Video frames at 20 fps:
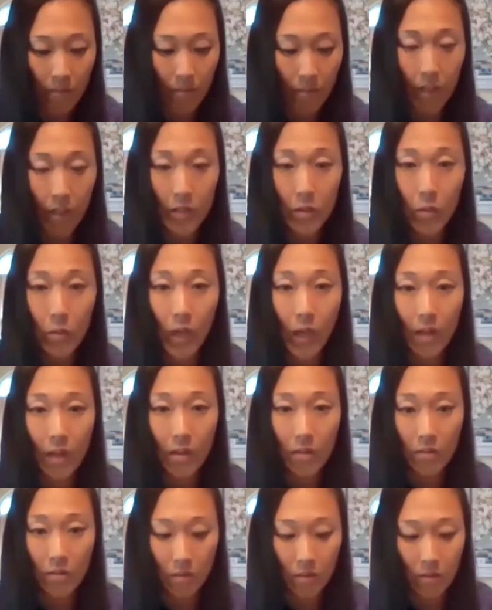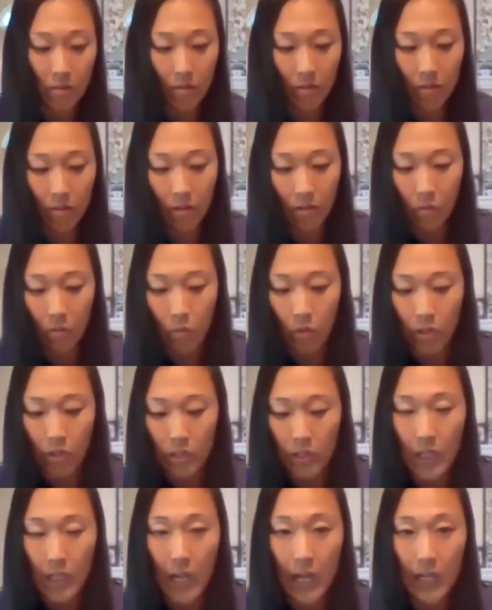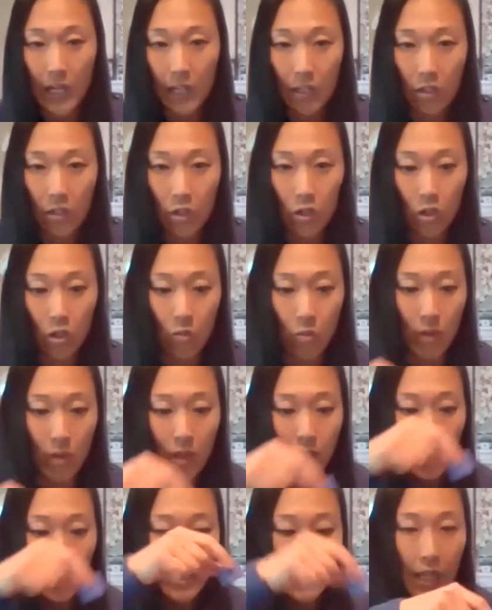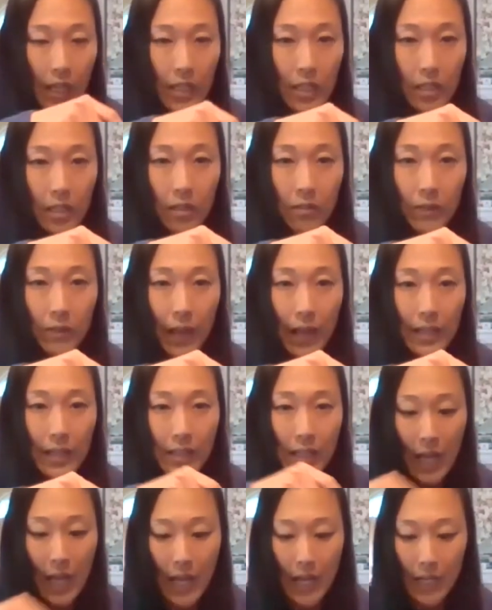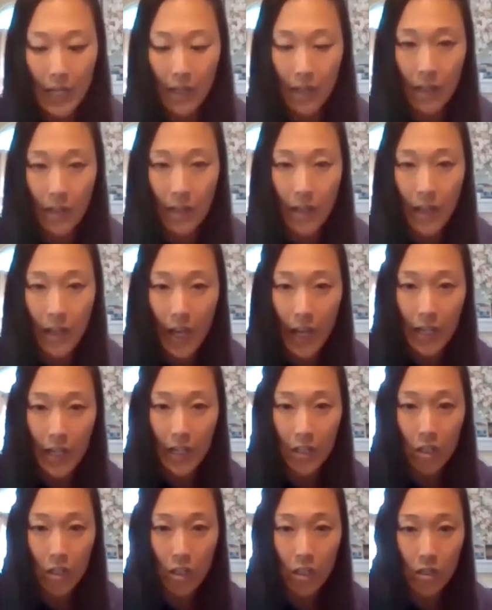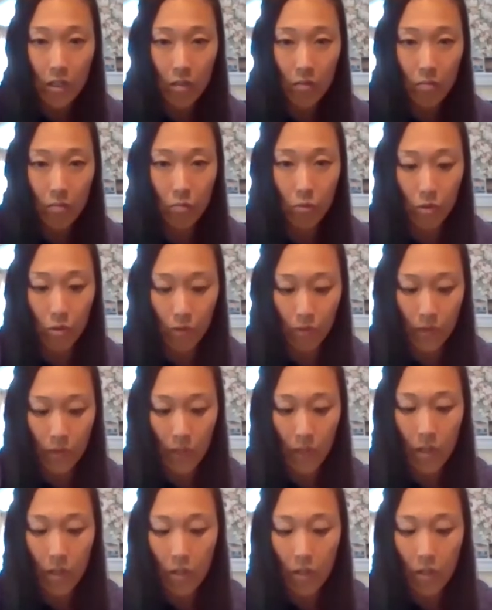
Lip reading: Yes, we can. We're sliding the cube. It stays on the flat side and it just moves.